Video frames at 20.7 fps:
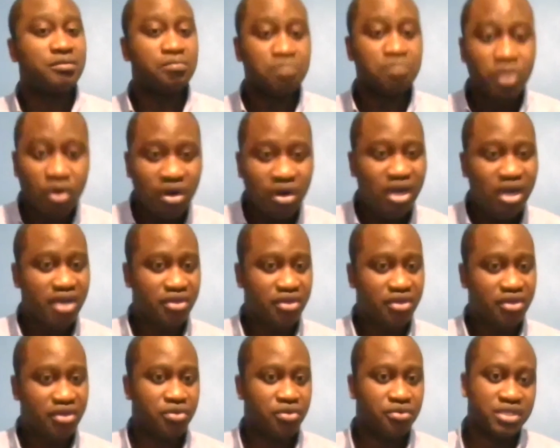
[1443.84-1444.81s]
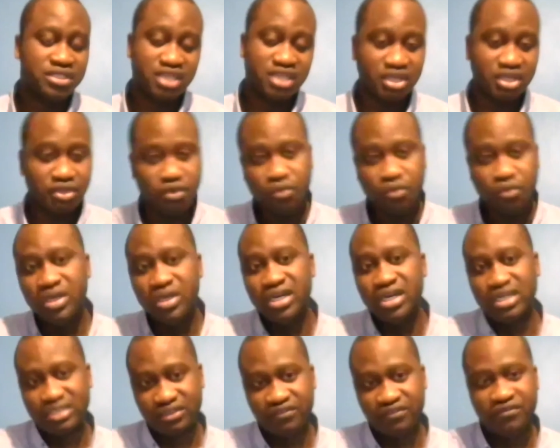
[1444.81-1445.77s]
more accurate than you were
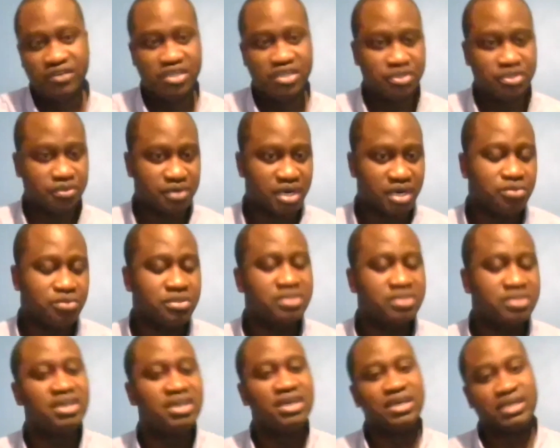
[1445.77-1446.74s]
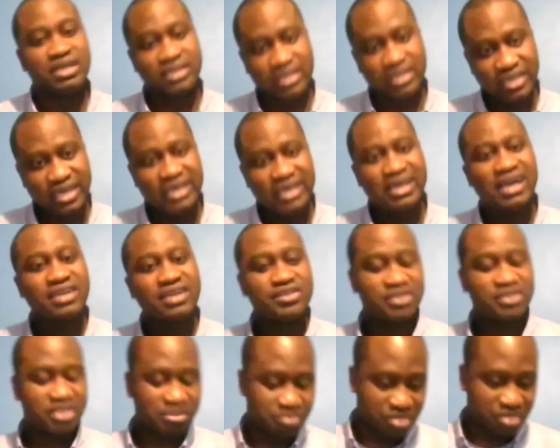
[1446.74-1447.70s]
at the first round. Then I ask
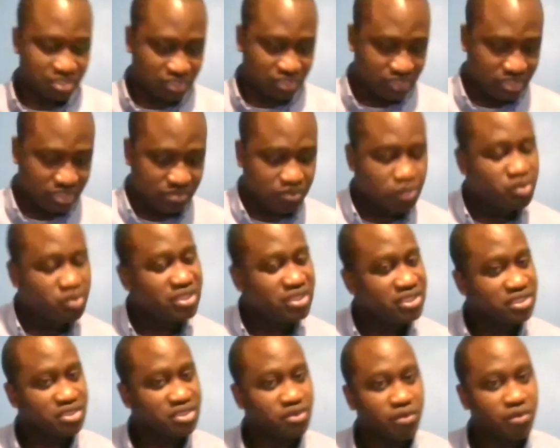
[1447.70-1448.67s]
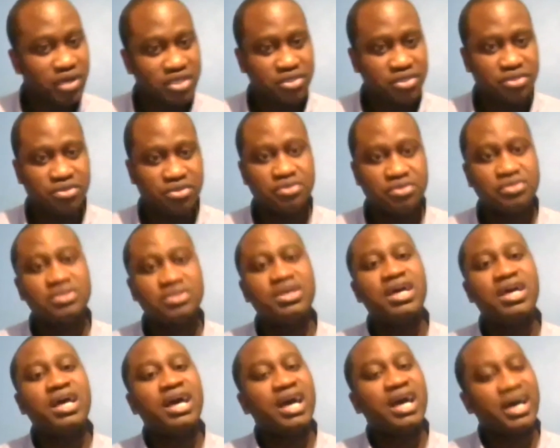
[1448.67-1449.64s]
them the same 20 questions
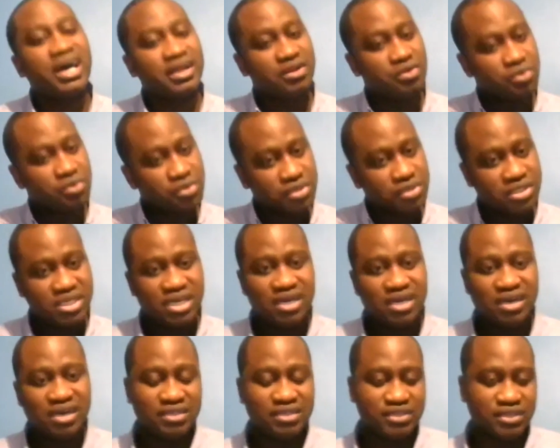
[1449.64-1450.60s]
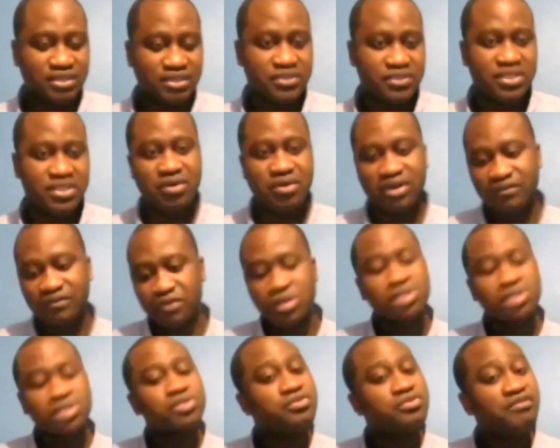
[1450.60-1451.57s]
and note their answers. Now, I've
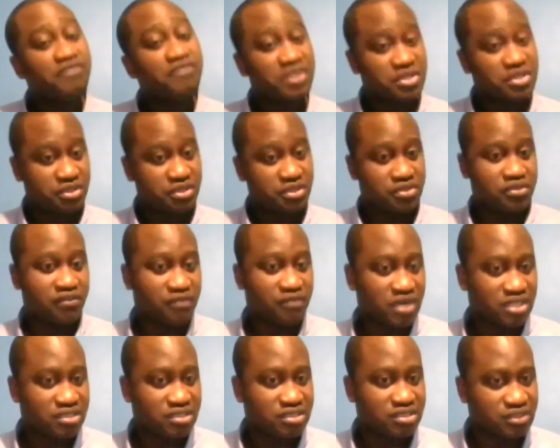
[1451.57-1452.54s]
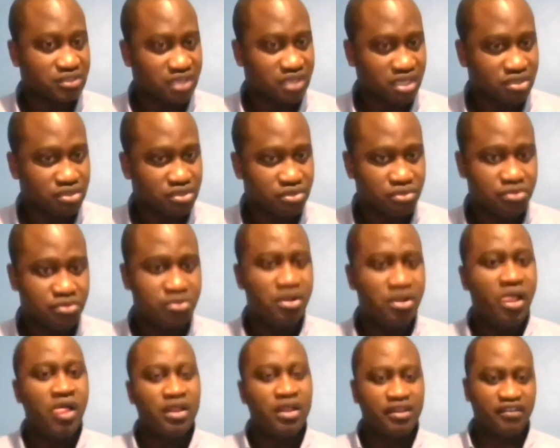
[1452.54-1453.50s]
got two versions of answers, Andrew.
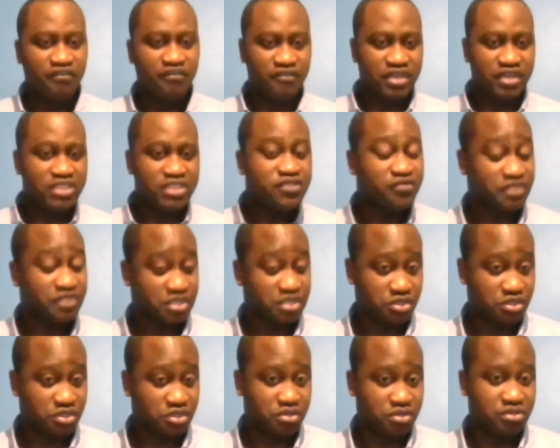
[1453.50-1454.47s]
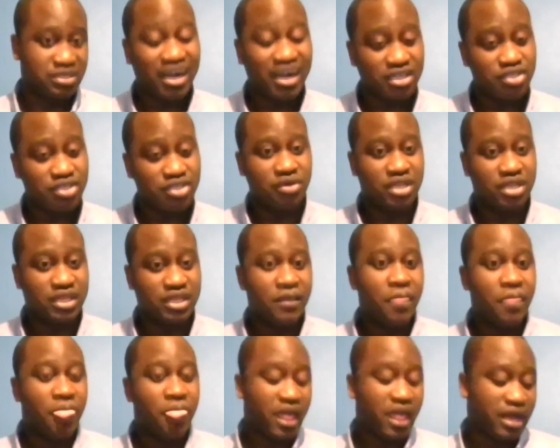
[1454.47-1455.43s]
The first version,
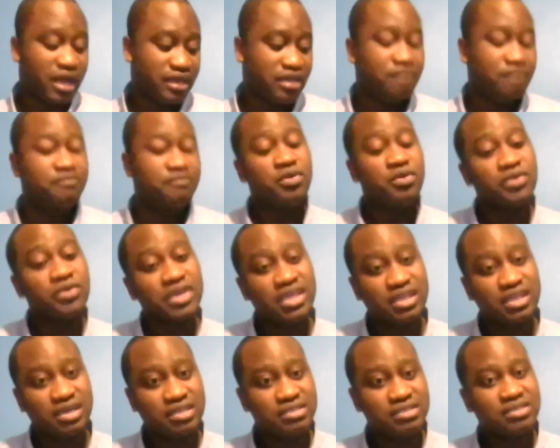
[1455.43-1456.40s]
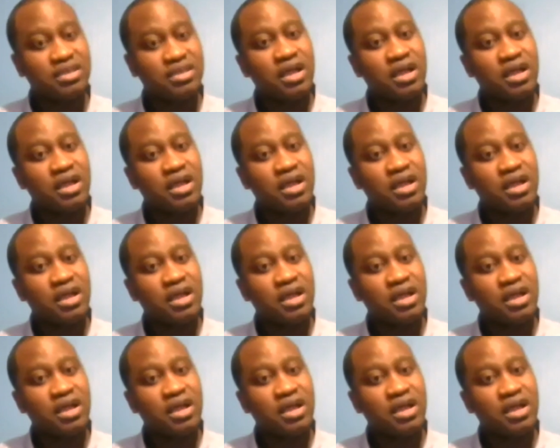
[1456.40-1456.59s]
actually, I am looking at,